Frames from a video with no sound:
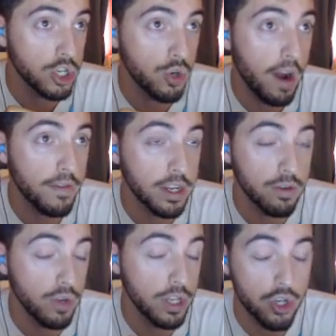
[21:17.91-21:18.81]
drafting
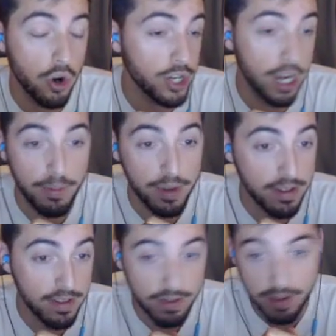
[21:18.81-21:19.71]
really strong
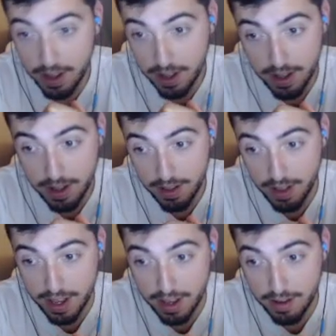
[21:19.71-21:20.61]
champions,
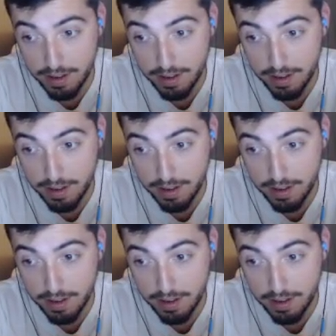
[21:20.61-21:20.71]
like